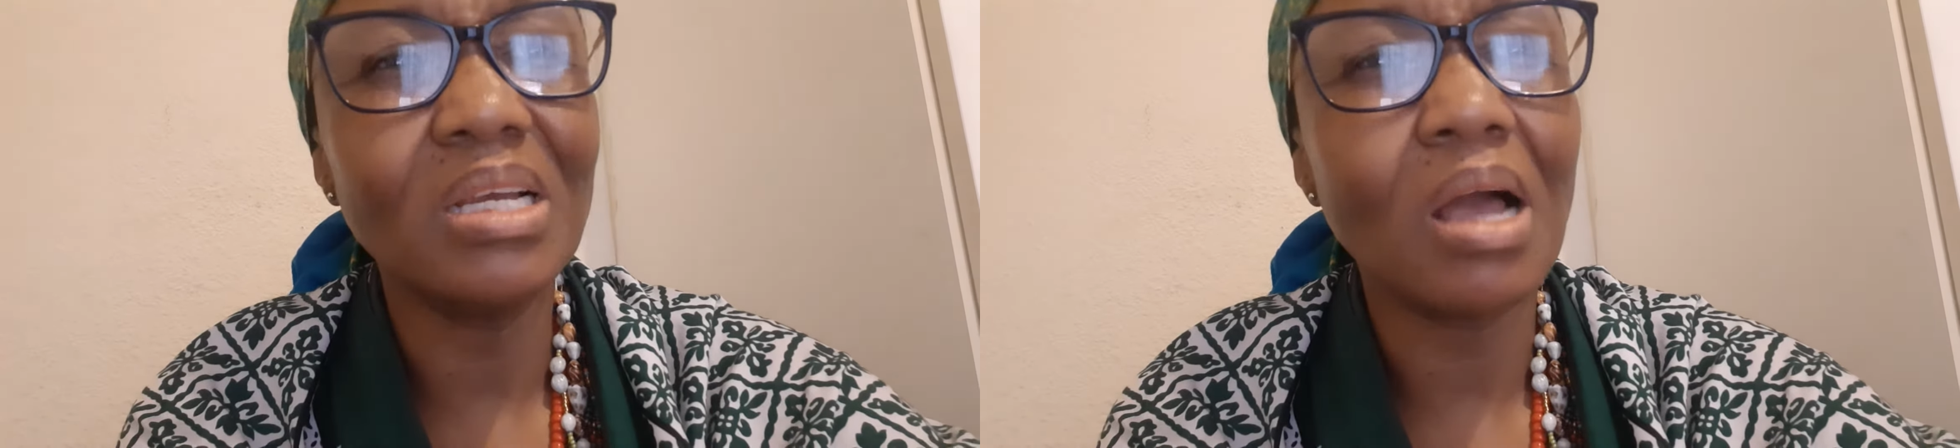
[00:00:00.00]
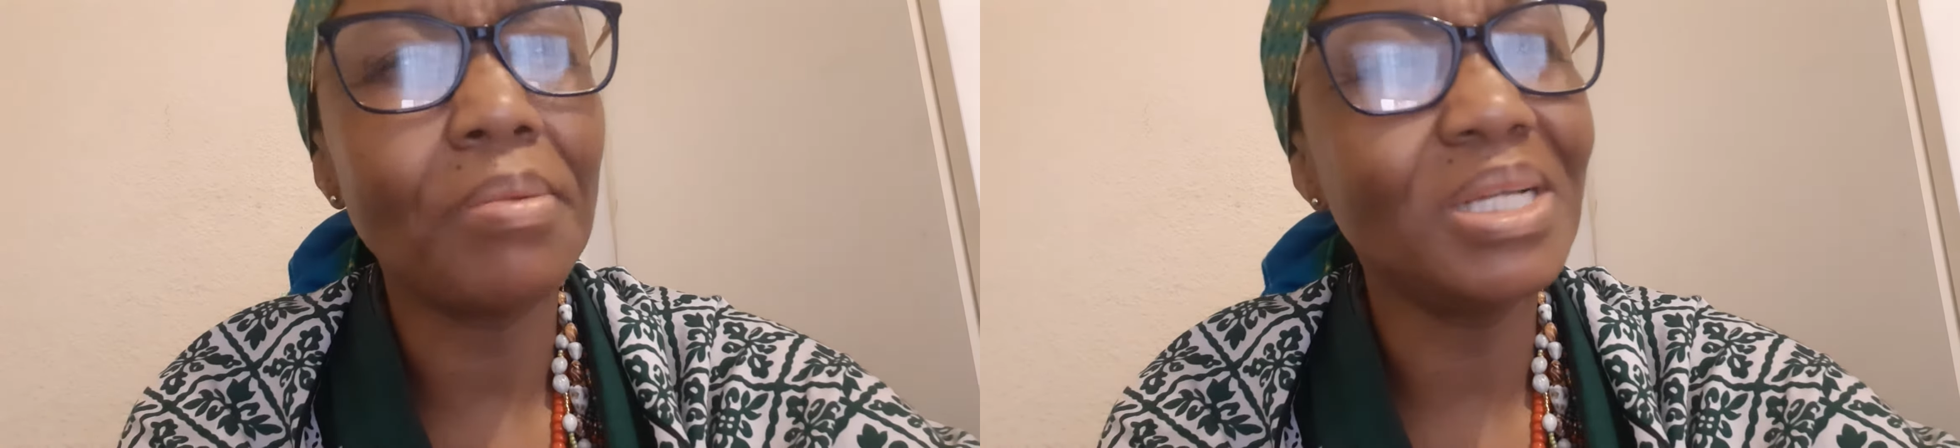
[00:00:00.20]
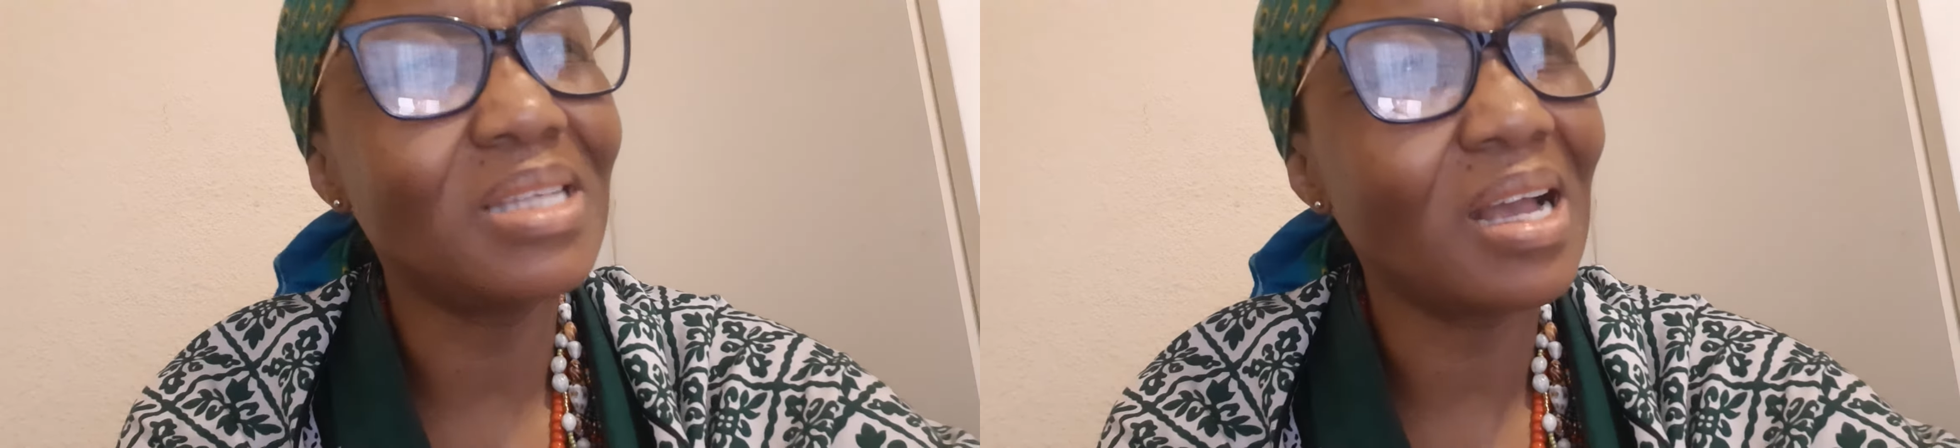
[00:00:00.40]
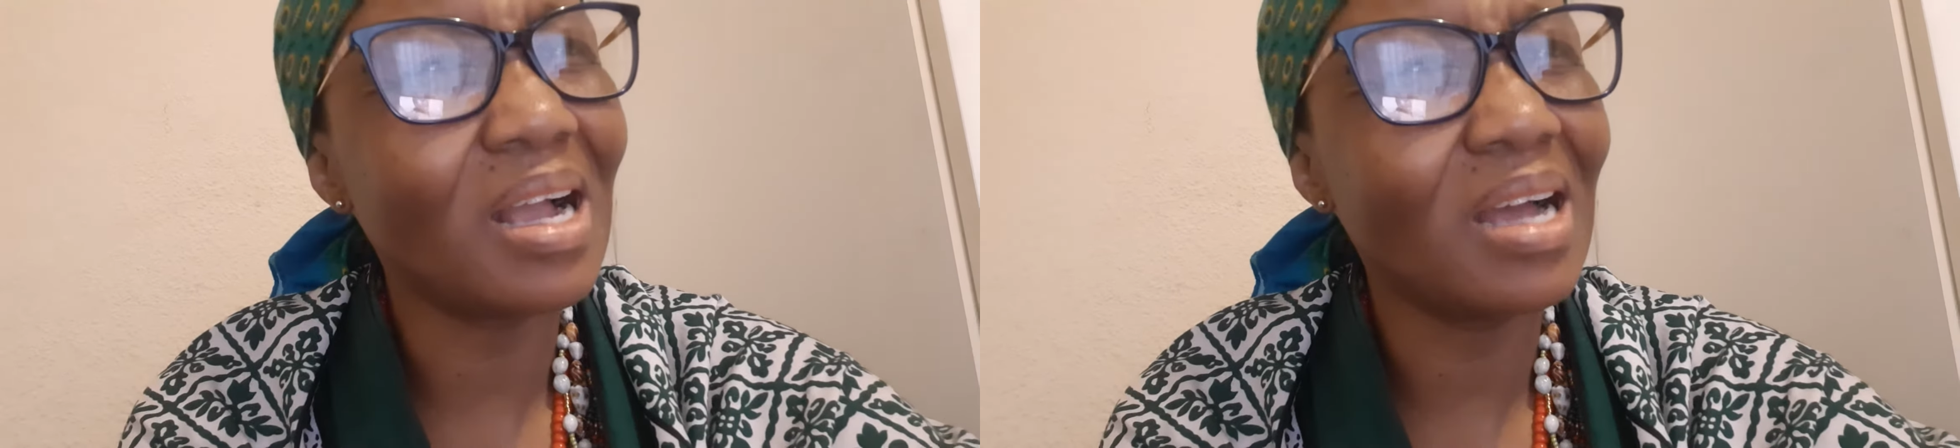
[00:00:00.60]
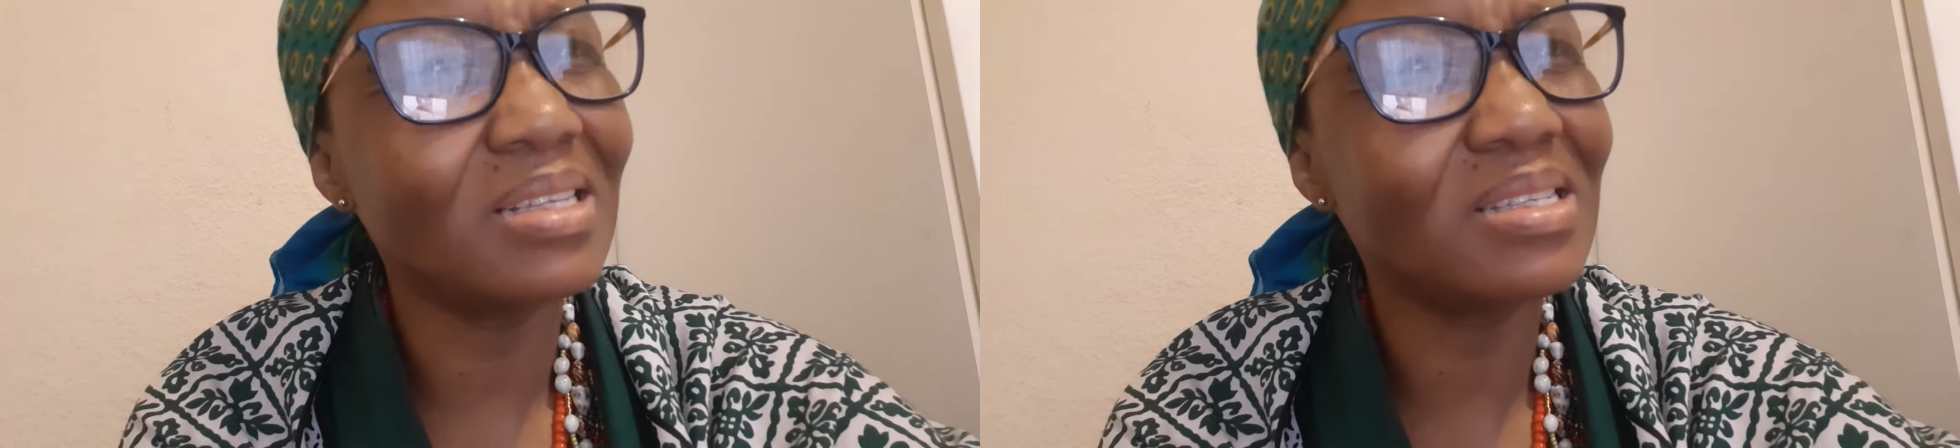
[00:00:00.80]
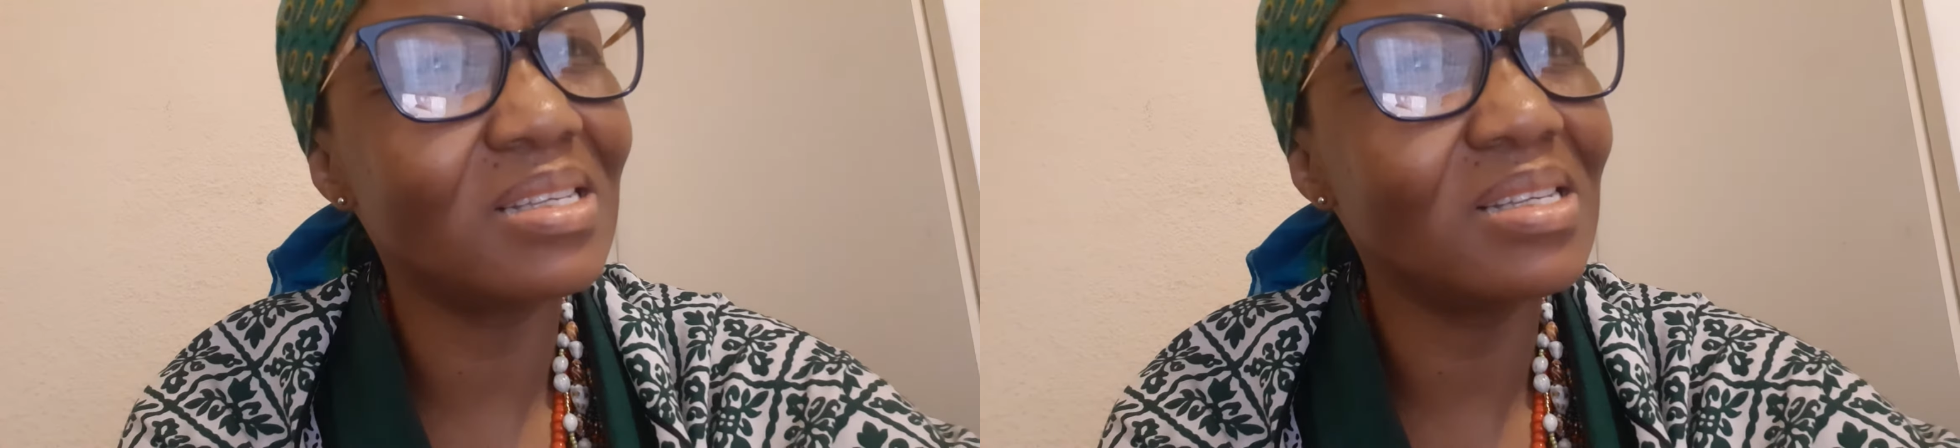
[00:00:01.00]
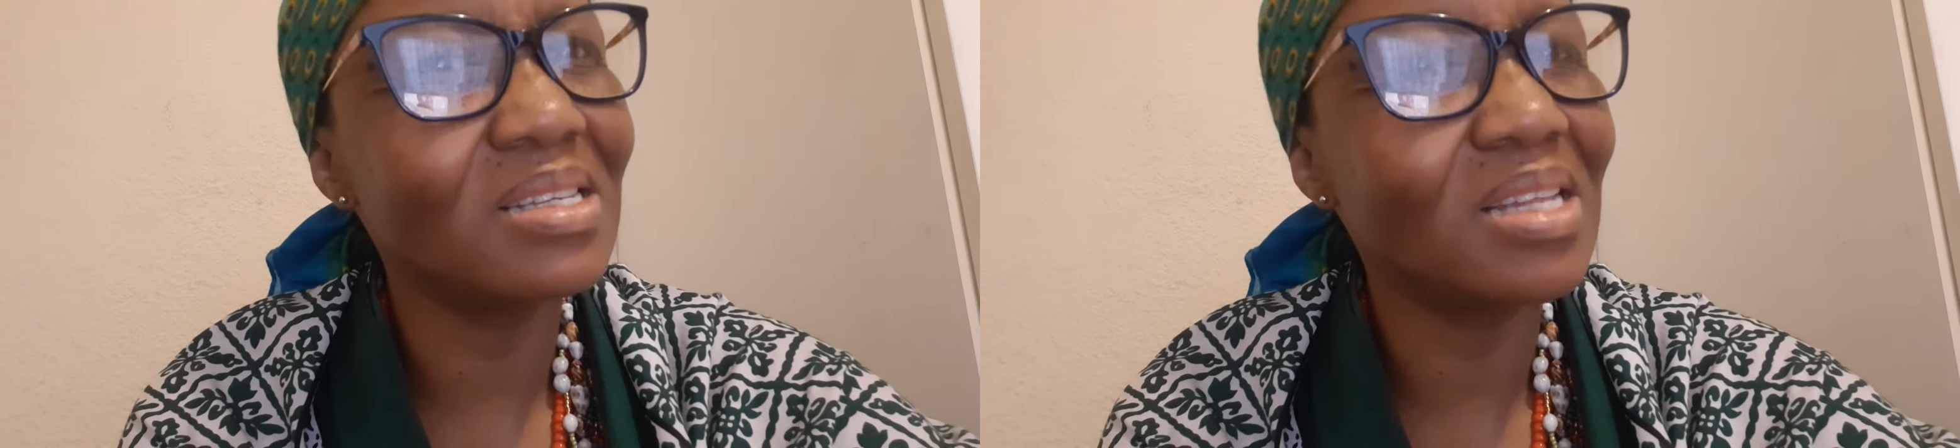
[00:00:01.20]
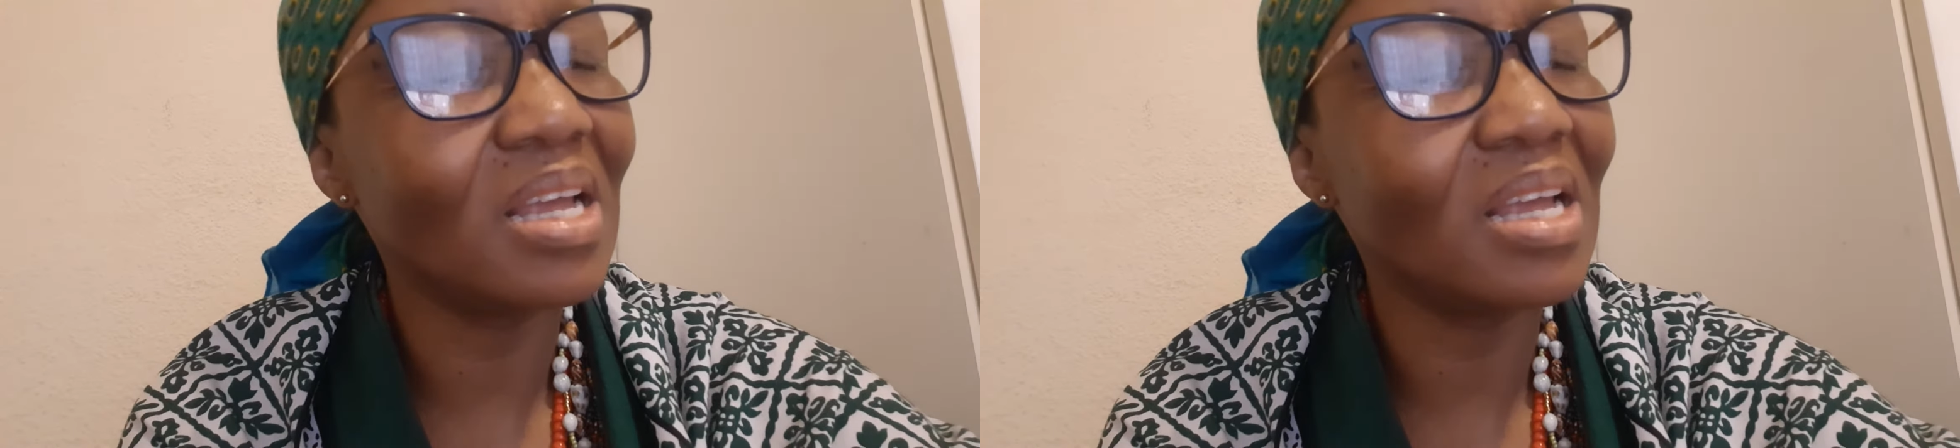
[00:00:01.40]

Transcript: Abathakathi,